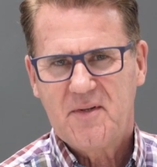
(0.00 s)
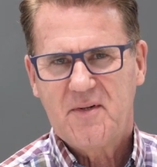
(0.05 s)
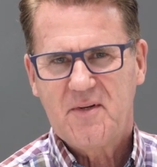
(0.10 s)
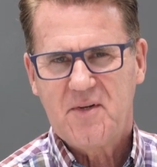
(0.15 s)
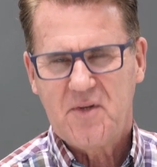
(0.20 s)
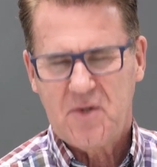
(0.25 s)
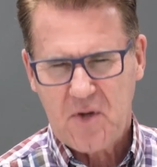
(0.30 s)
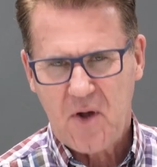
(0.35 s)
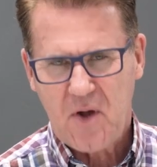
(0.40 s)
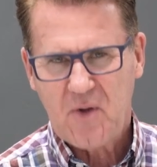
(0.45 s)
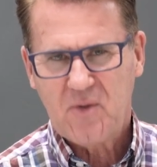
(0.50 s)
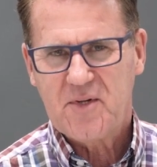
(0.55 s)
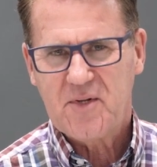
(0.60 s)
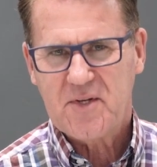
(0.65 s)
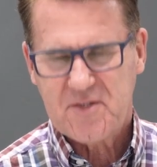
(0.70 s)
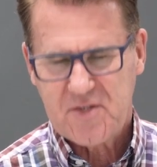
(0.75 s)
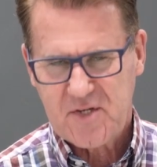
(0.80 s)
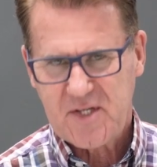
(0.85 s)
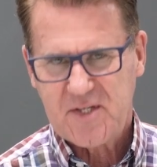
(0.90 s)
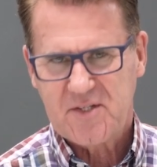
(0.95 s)
know
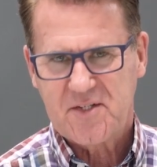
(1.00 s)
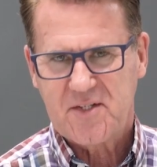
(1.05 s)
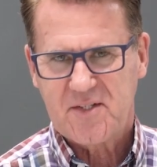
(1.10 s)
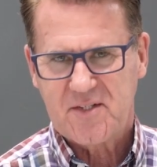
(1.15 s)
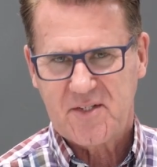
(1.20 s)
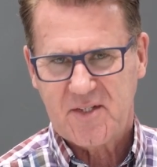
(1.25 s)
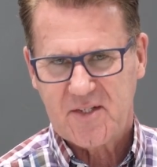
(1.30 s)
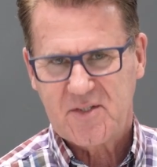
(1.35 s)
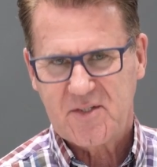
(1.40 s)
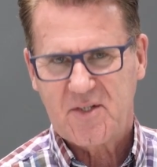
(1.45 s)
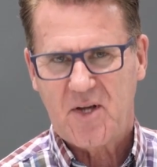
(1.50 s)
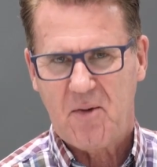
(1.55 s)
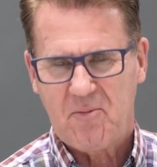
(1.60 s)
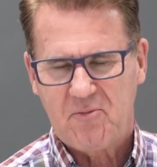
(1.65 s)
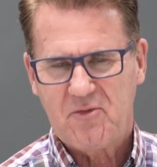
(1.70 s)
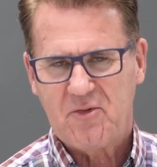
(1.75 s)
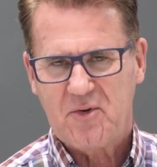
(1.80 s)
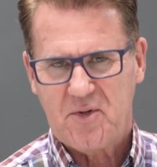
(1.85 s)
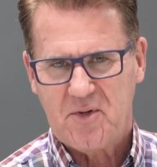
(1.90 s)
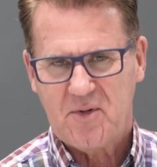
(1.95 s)
that Jesus has come
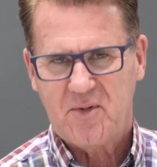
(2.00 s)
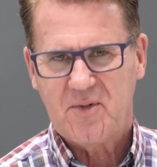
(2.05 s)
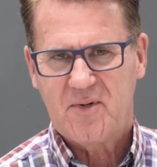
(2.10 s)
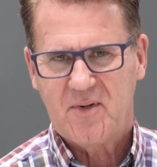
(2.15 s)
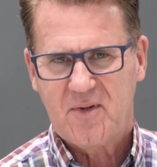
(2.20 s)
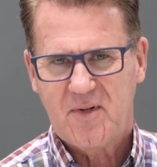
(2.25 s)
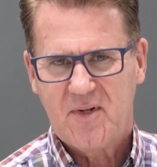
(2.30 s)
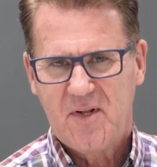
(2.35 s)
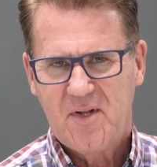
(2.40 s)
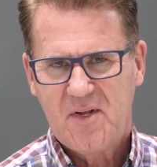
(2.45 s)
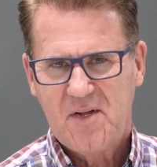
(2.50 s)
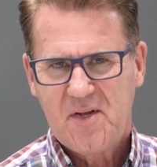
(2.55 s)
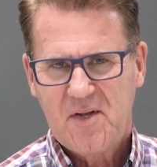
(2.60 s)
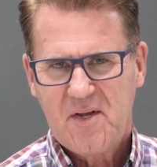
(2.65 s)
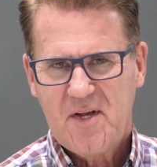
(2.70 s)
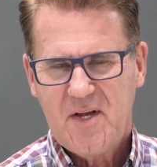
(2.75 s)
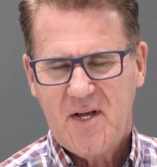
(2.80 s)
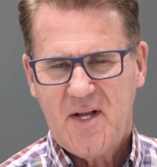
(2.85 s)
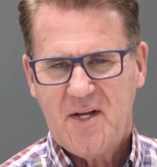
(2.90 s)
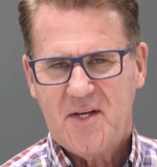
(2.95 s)
for you,
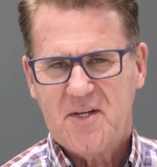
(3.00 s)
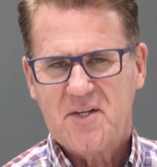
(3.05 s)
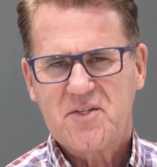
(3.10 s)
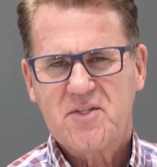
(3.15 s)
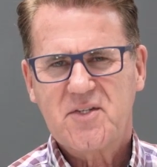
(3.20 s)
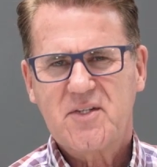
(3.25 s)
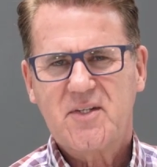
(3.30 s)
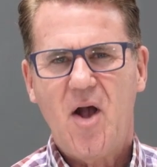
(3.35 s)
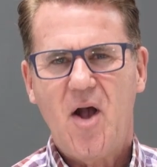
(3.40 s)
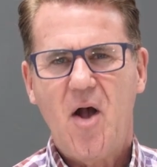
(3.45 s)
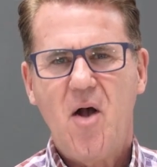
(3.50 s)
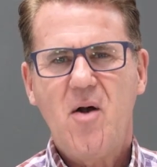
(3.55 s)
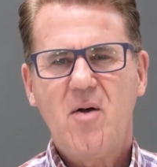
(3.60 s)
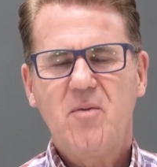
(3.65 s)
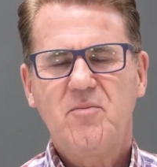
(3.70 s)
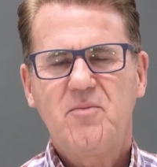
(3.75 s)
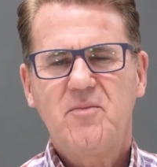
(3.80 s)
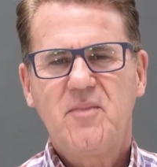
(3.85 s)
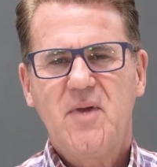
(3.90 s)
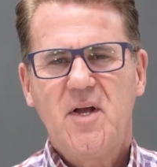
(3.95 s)
and he's
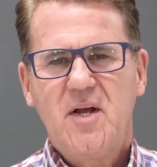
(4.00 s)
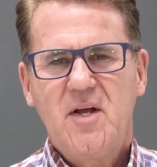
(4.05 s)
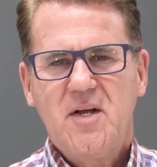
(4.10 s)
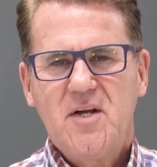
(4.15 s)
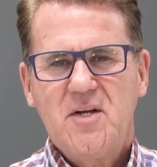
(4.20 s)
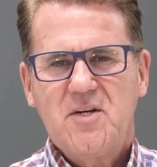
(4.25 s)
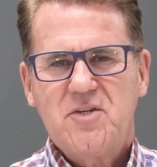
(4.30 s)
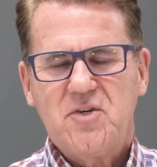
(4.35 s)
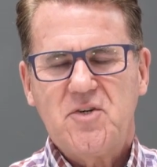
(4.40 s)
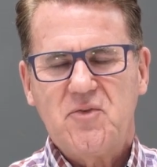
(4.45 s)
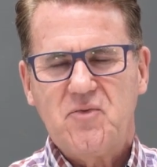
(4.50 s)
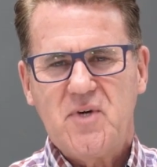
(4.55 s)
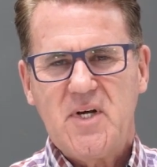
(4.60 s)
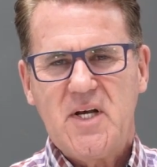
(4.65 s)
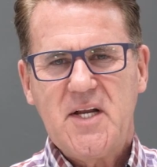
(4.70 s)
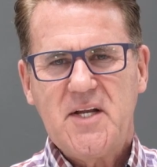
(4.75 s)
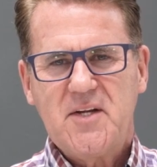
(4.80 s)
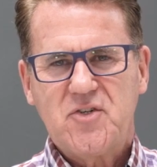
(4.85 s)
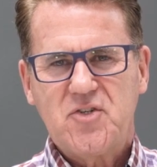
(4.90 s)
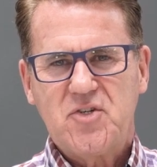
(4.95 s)
come to
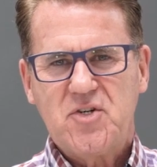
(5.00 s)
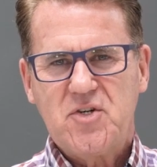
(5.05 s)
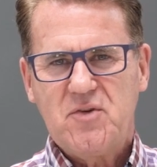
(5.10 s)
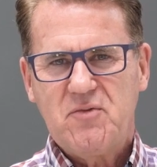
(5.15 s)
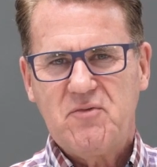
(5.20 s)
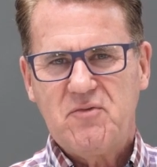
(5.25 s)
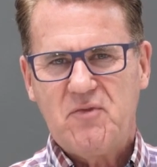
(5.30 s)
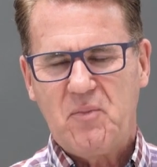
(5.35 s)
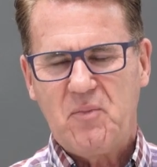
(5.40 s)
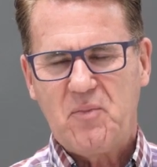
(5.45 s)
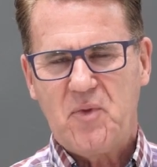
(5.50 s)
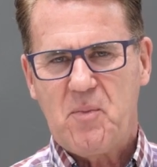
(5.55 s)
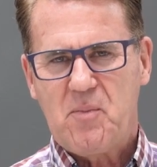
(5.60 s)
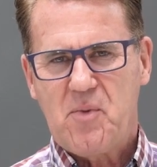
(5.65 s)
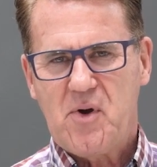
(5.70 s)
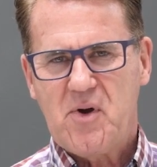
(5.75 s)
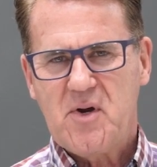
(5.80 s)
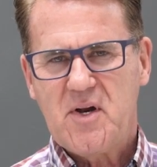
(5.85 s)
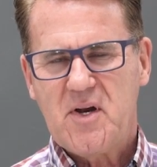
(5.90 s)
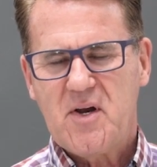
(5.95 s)
release you from the
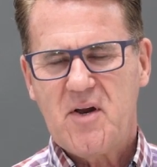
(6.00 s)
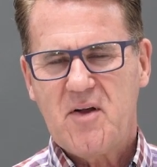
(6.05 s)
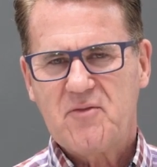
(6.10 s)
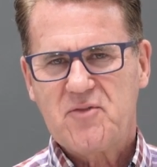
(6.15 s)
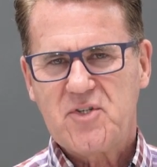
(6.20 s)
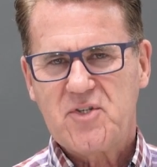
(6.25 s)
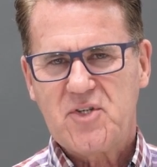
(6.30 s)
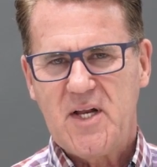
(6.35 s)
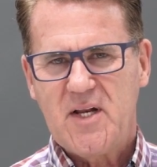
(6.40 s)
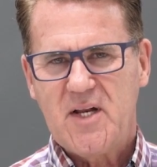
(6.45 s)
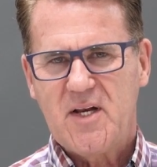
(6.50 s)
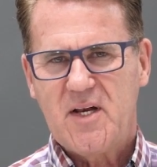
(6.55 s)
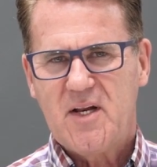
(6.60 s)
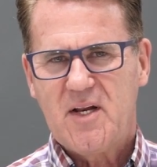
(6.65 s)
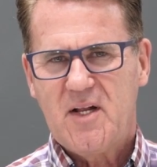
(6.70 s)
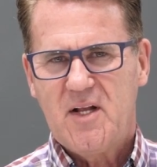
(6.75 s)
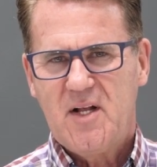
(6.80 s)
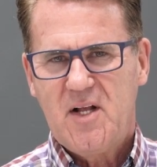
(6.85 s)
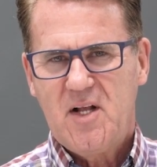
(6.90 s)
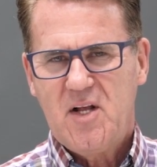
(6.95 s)
burden of sin
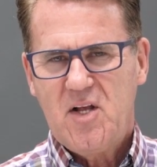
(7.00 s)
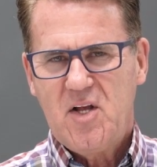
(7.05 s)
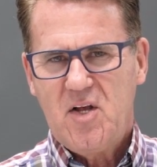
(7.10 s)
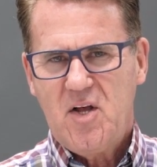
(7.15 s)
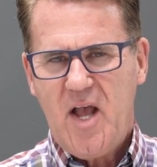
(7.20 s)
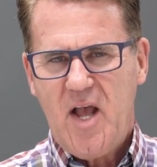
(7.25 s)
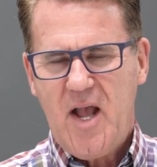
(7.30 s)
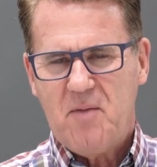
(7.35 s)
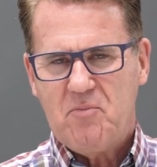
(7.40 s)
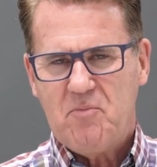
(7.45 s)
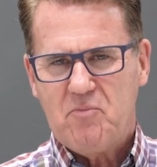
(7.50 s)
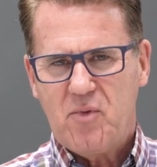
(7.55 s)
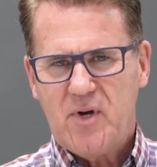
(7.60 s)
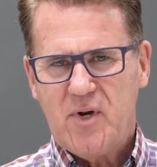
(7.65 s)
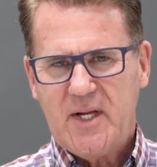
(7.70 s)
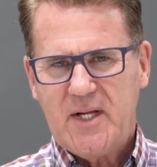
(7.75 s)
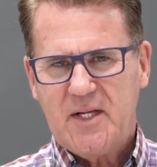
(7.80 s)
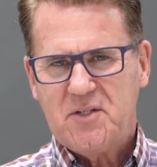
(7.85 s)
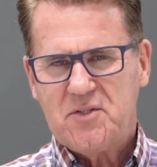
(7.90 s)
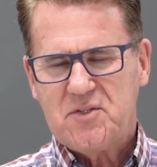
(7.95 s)
and
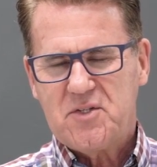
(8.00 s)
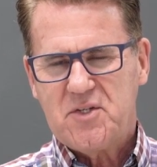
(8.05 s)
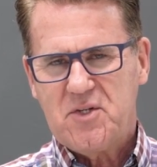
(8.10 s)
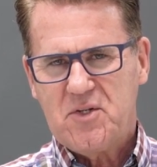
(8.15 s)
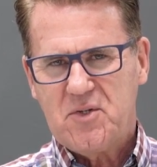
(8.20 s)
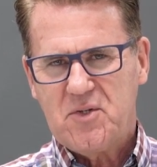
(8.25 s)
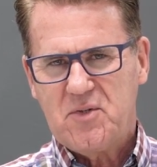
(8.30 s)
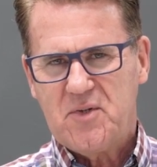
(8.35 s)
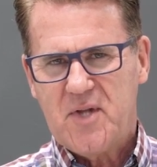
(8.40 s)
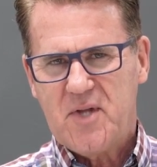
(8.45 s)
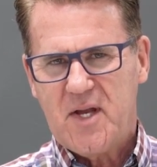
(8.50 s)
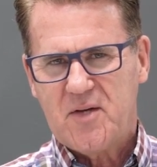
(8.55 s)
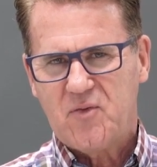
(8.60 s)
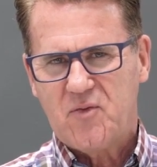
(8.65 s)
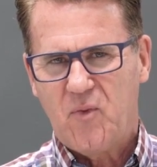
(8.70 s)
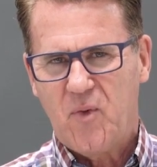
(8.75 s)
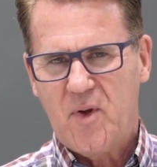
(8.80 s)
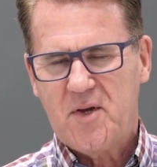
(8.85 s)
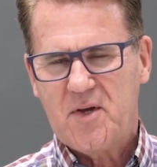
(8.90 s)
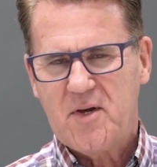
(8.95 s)
bring into you
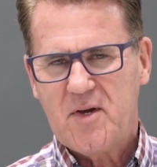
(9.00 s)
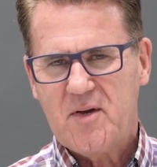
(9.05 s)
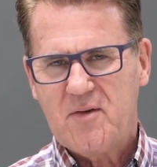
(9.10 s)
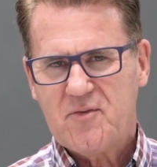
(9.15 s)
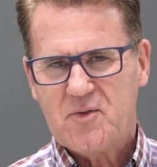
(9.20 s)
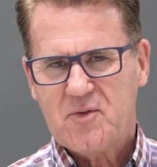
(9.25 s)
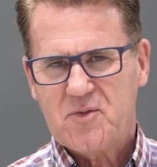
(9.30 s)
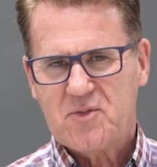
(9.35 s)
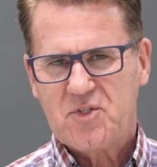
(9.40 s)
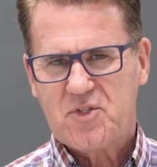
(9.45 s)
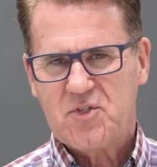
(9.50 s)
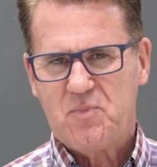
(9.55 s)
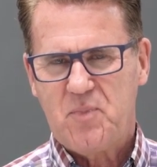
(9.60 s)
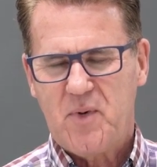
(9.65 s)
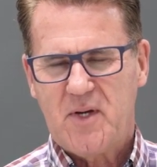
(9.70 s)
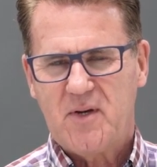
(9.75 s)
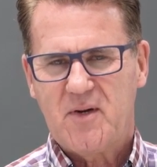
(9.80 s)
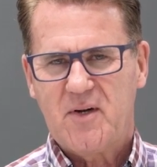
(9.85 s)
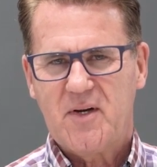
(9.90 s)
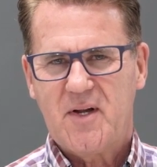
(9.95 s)
that wonderful
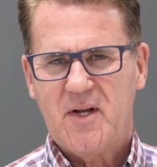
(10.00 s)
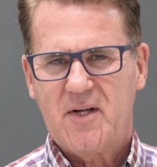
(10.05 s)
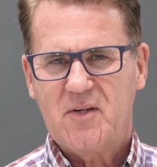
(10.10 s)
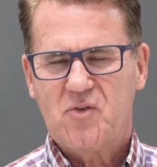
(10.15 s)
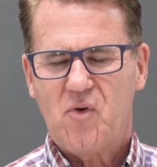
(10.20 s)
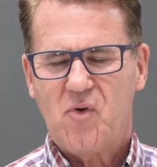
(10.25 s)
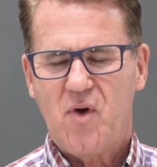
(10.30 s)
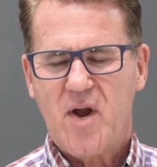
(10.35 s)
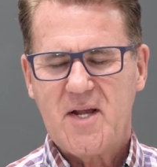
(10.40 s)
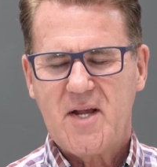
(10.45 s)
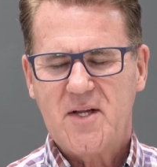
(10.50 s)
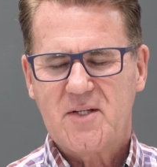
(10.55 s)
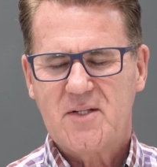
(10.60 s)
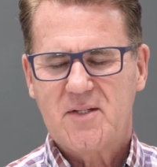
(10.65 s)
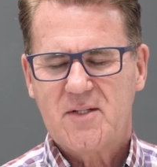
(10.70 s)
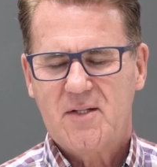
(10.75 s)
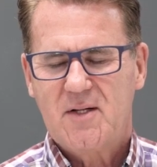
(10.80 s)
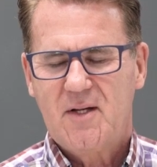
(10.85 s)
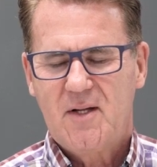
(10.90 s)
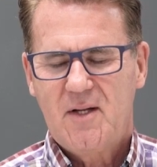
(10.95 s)
spirit and
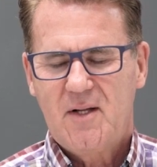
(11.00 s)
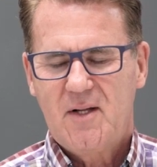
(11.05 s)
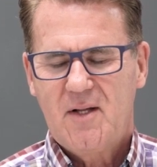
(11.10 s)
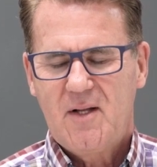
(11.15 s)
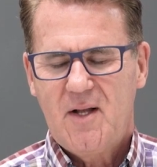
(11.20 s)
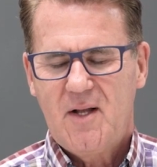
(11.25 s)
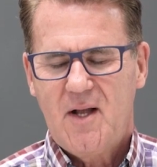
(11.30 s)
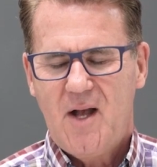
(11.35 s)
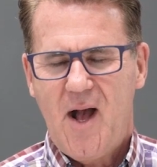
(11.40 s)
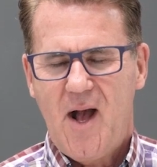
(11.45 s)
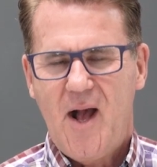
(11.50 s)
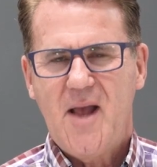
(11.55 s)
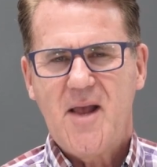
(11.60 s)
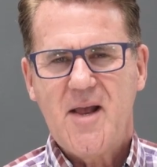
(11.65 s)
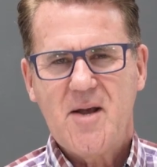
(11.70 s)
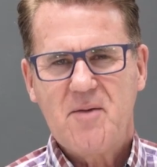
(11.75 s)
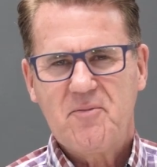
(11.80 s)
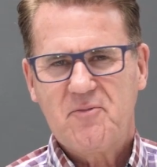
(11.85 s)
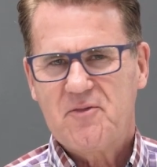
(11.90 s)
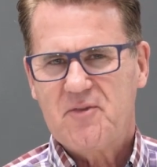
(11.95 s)
grace. I
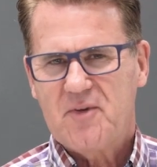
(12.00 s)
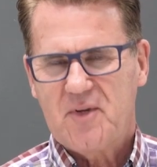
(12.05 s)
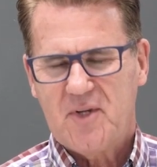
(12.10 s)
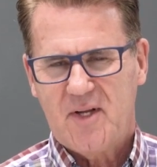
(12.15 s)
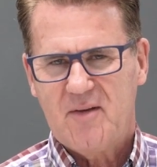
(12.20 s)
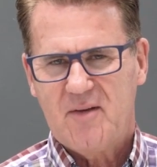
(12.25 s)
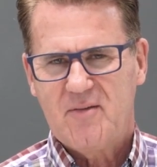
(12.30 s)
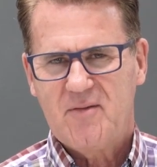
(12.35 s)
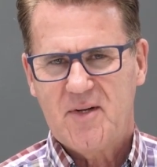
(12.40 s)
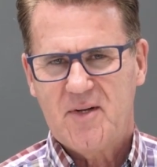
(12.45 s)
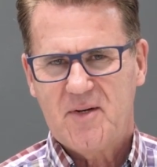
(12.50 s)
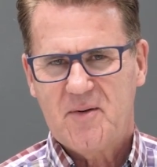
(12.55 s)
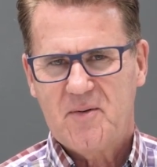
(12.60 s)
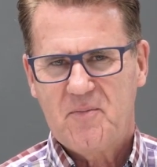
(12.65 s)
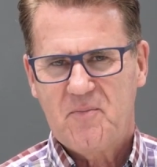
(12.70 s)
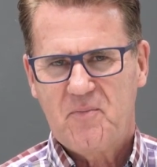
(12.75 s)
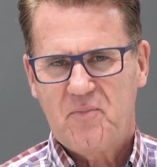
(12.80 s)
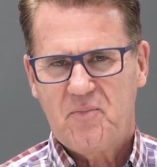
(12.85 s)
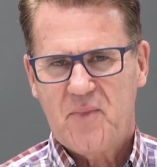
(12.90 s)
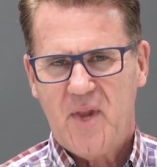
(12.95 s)
am forgiven.
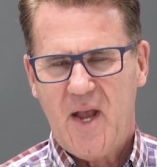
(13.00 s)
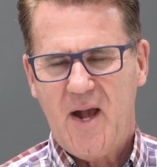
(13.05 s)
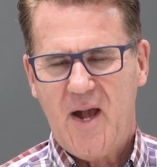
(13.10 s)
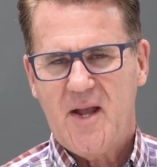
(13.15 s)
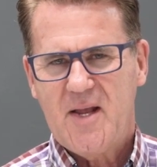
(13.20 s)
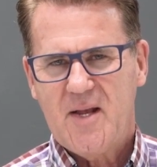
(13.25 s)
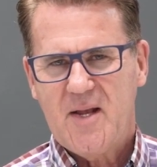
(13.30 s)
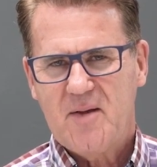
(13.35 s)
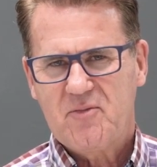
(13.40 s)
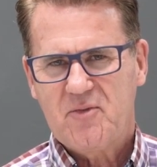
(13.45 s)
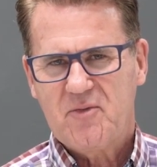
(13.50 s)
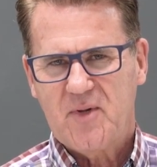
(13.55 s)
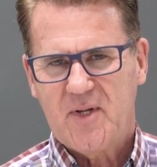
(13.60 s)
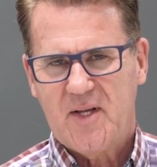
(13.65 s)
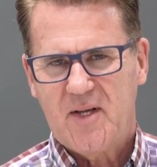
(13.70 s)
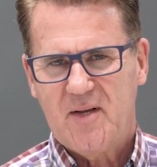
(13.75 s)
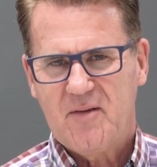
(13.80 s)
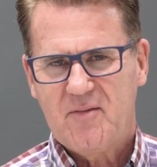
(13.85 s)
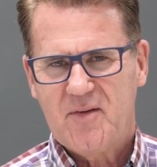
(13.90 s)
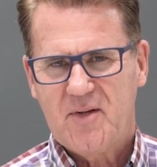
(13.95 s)
I am
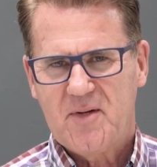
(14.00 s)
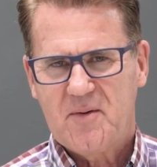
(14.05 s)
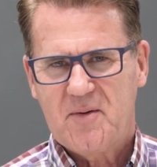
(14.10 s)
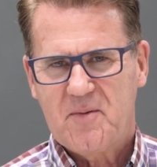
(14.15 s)
forgiven.